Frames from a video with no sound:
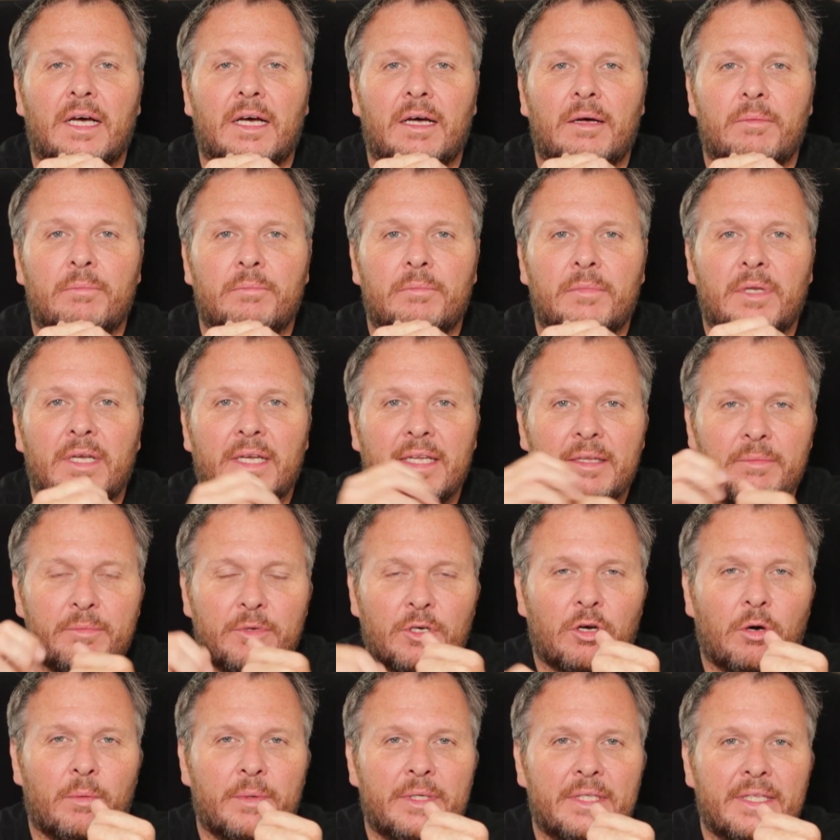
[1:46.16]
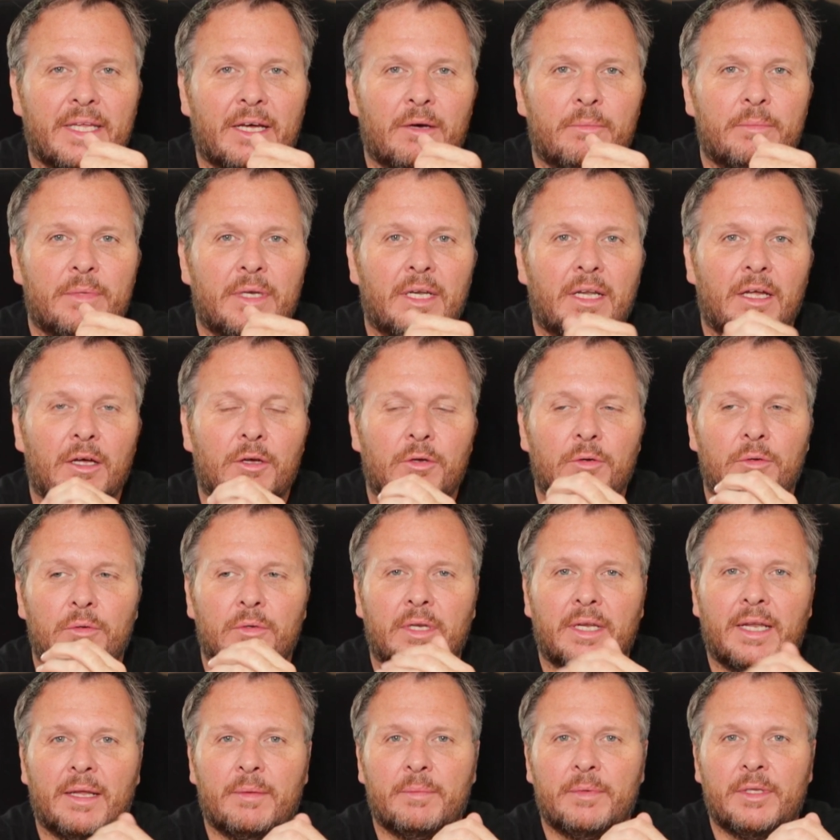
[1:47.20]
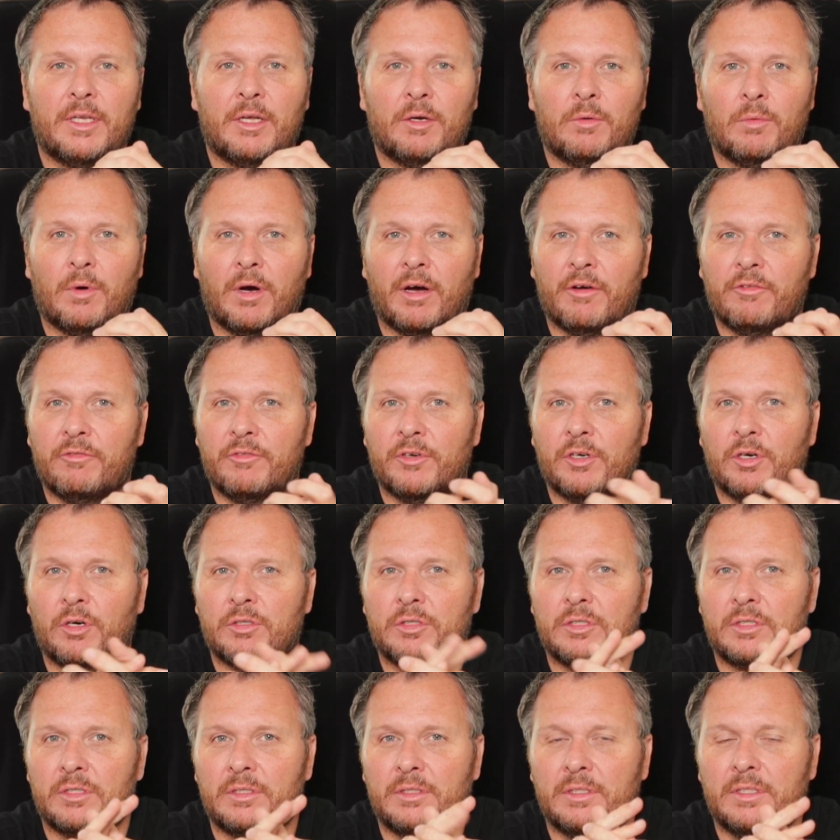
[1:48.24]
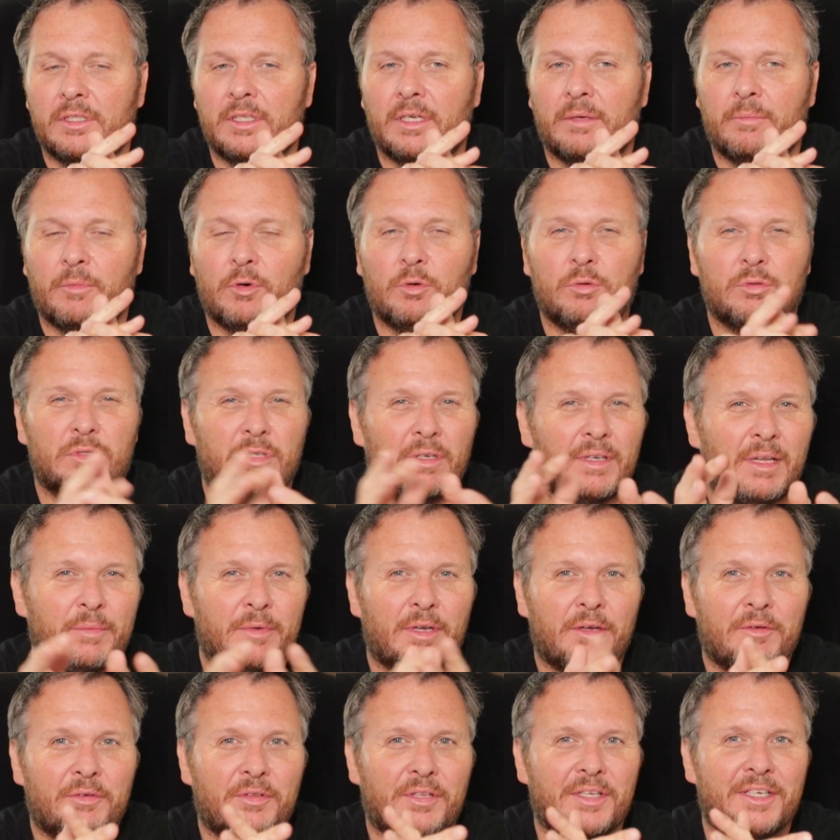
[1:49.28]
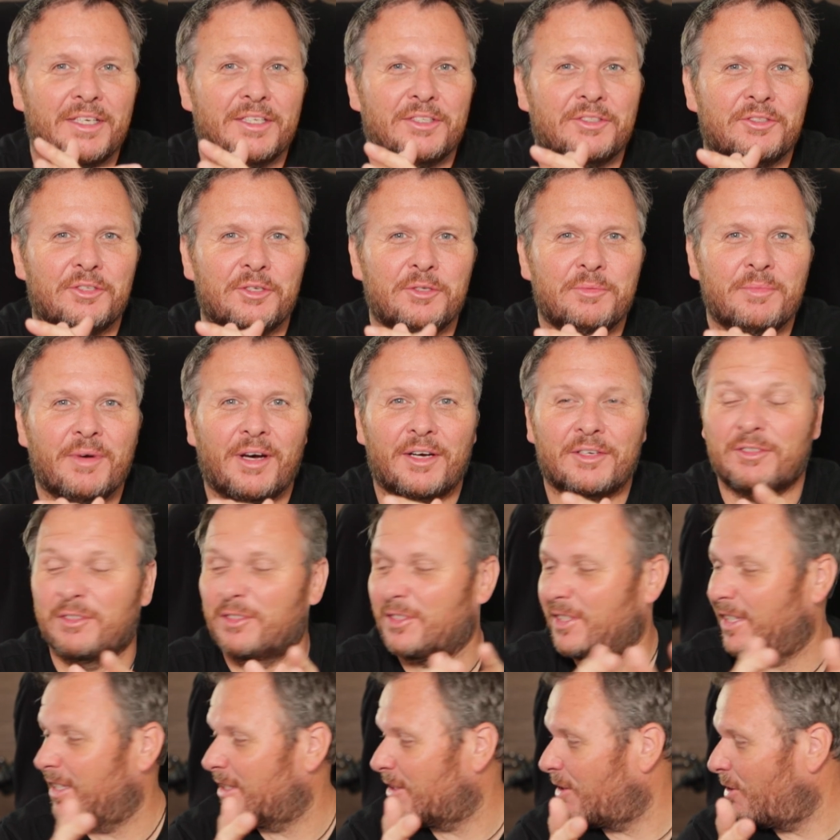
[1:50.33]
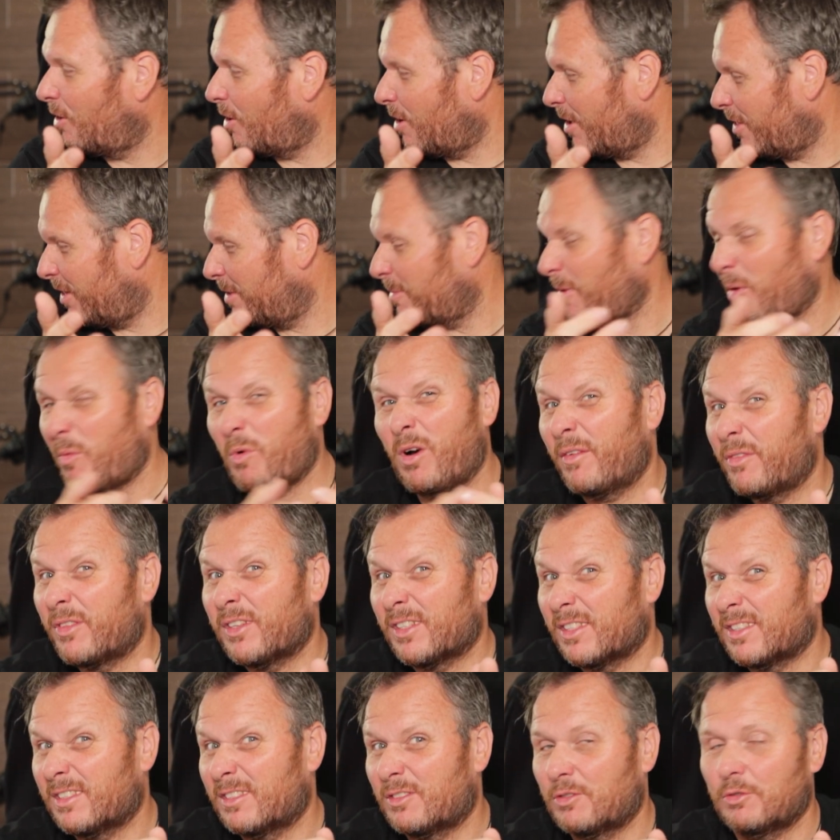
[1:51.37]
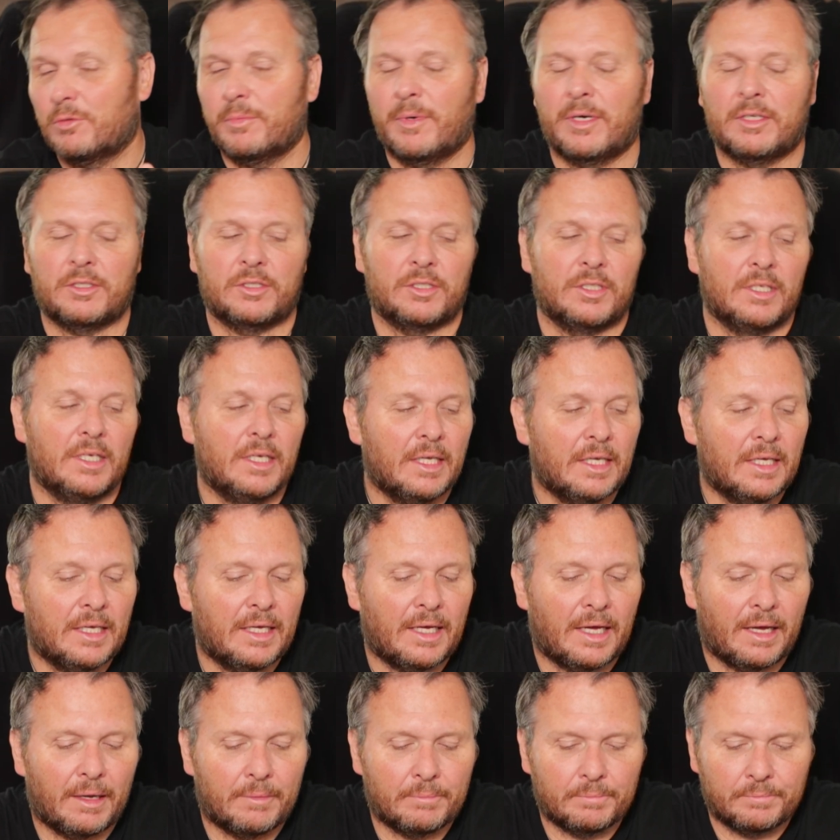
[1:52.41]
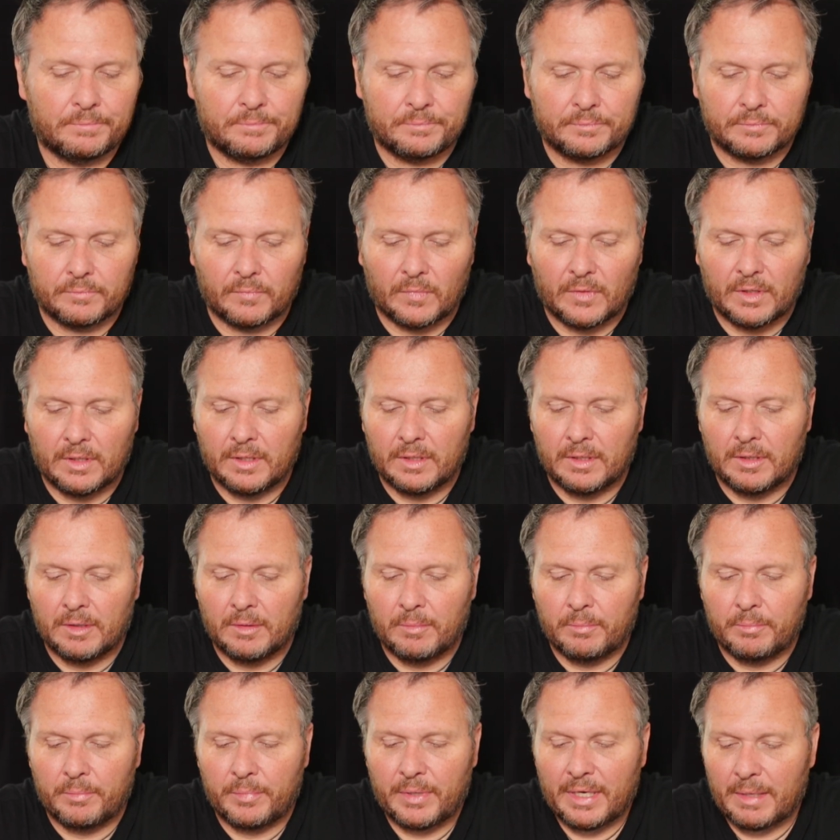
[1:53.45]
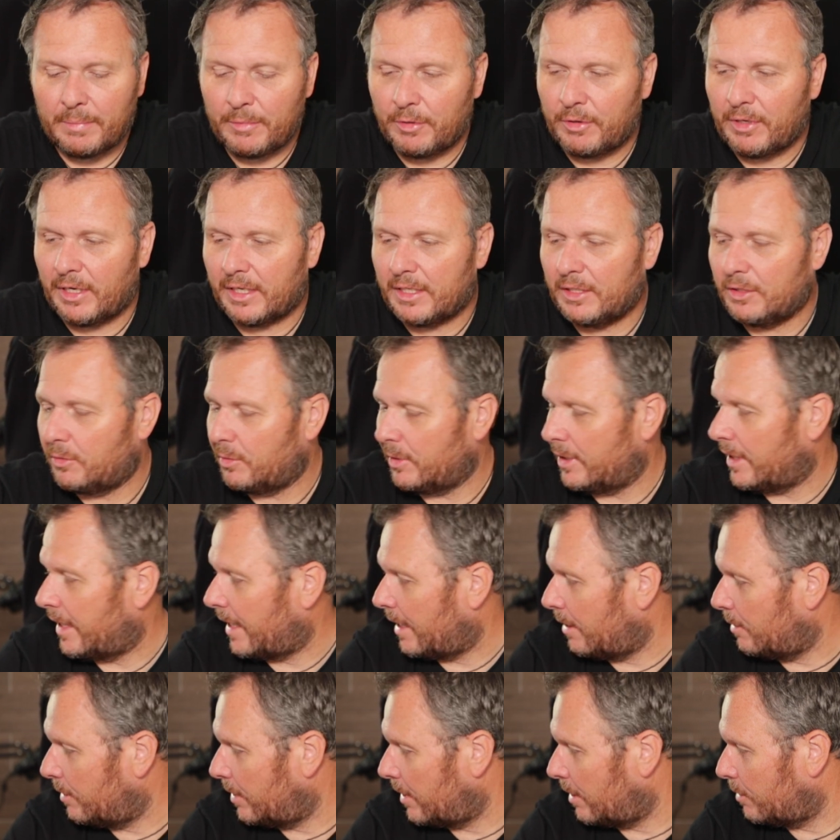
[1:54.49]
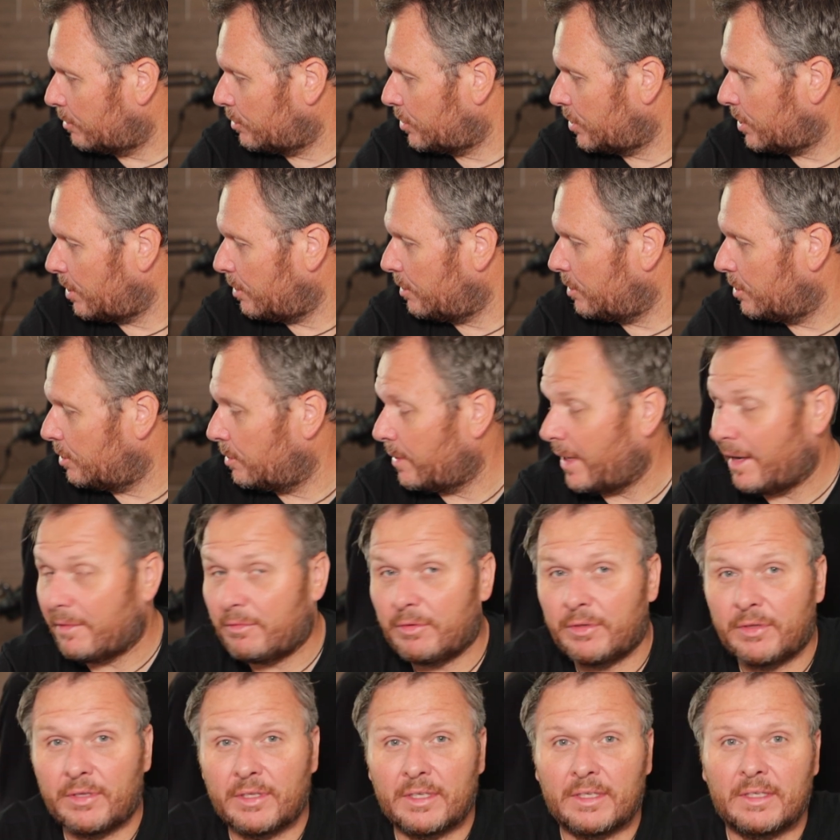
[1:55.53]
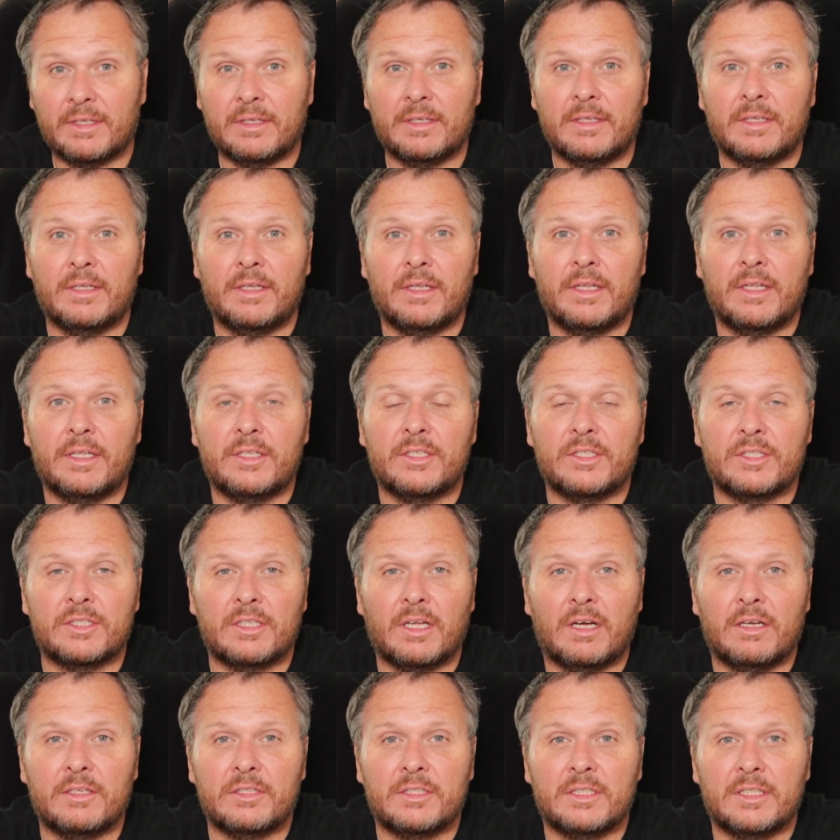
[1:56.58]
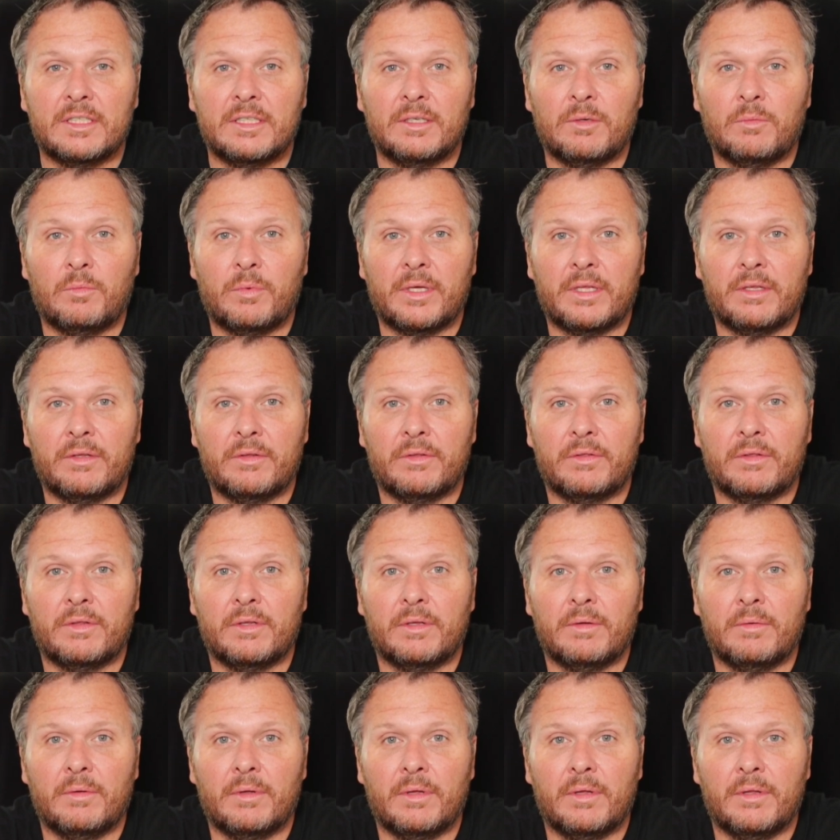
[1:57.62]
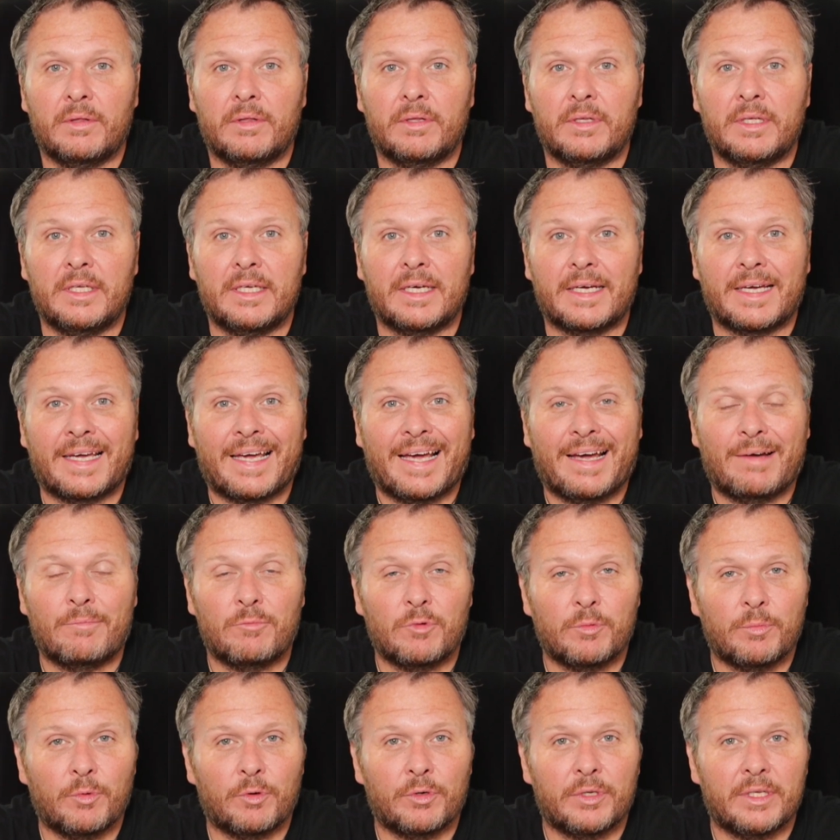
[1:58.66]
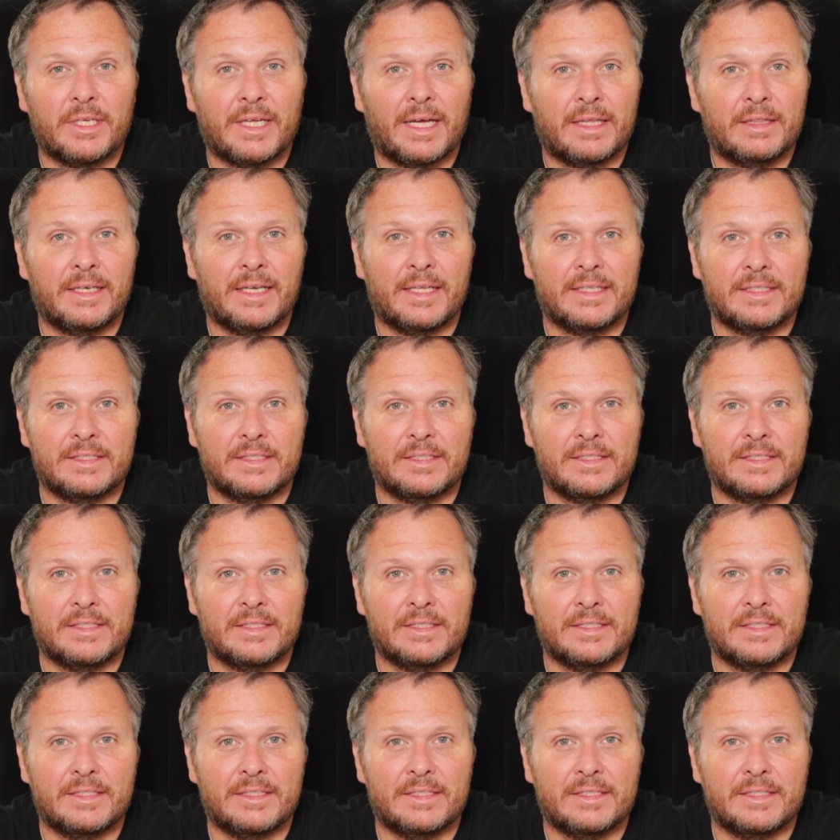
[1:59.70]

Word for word: um, leave me a comment down below and let me know what I've forgotten. But also let me know if you think it's too much, because it is a lot. I think my wife thinks it's too much. Um, but let me crack into it now and I'll show you everything, starting with the camera body and the